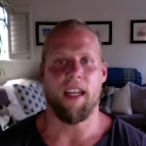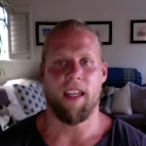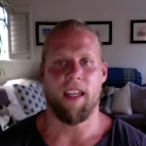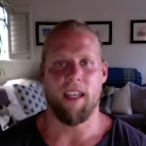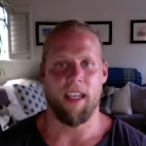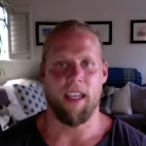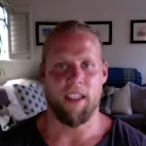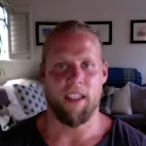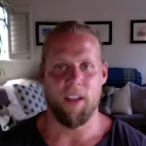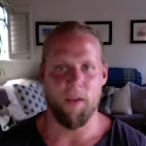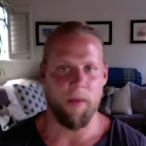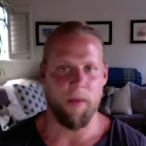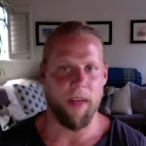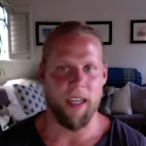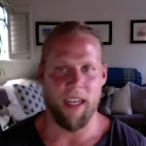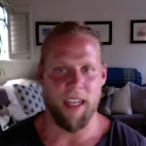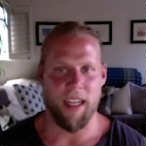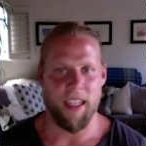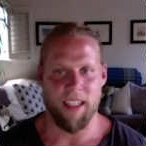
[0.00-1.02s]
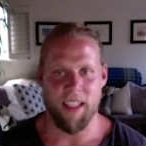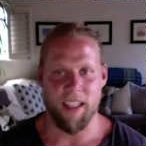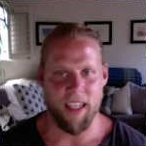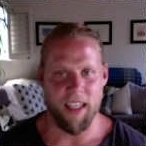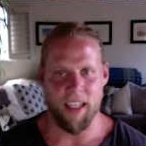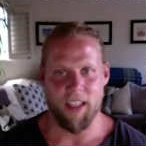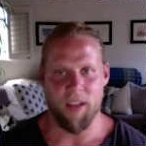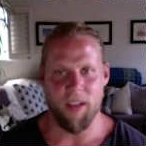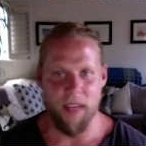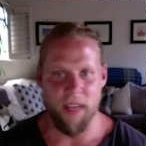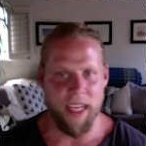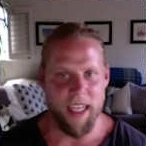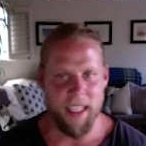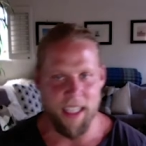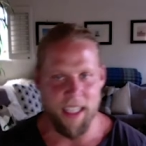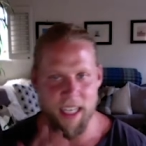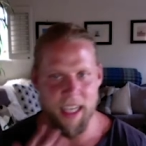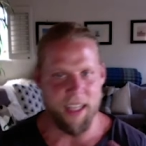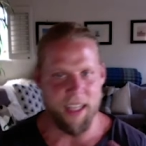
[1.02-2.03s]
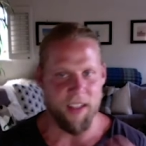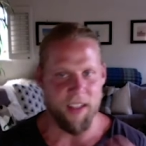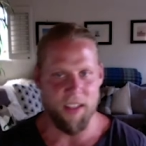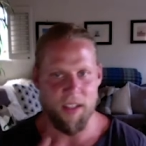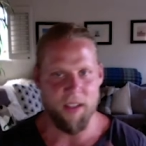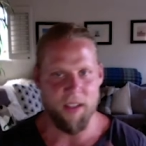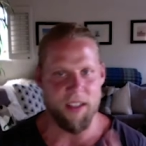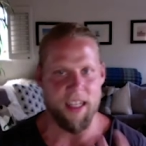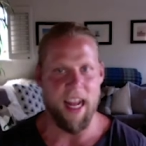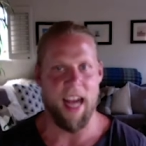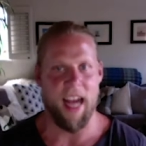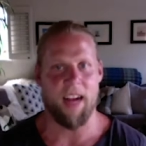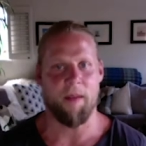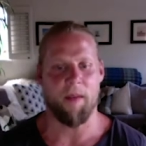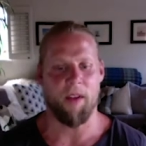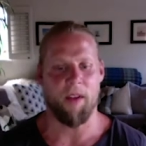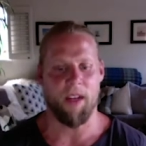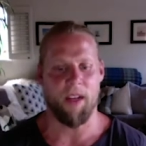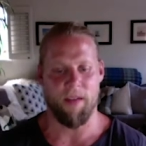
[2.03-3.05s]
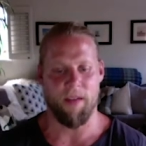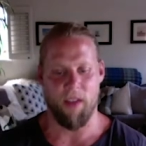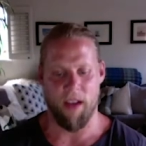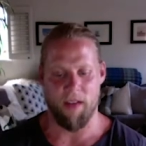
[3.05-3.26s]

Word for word: it's too much it's just like too easy and they're too snackable and if you have a